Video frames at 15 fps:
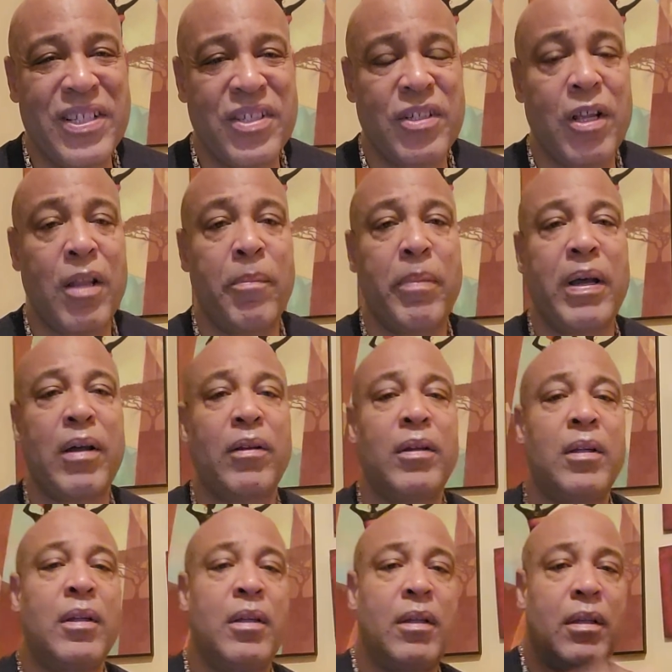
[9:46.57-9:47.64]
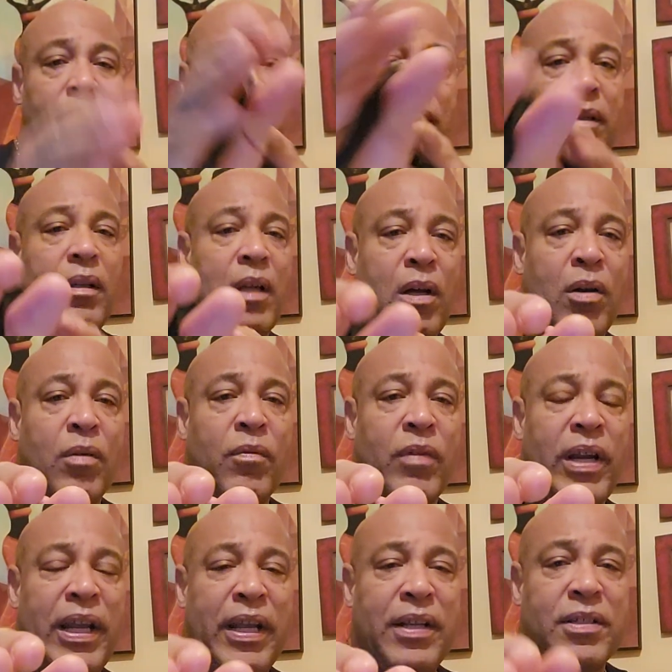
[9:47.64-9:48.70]
It's all about long
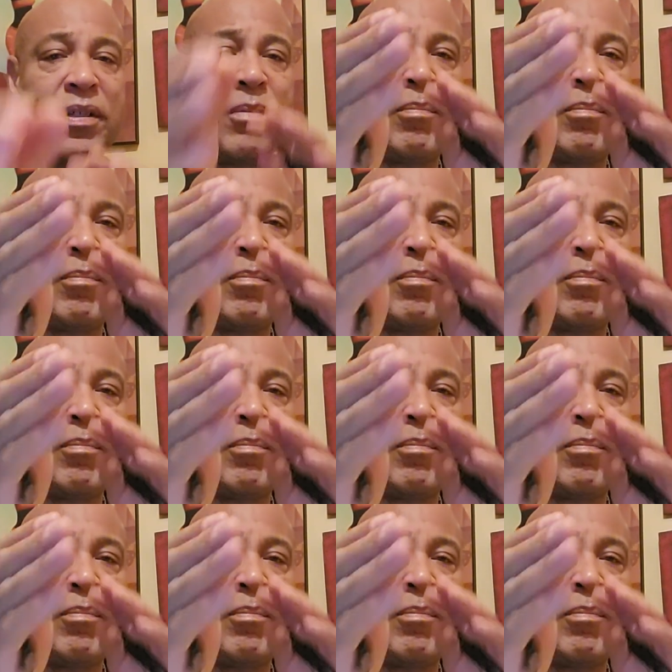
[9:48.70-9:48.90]
range,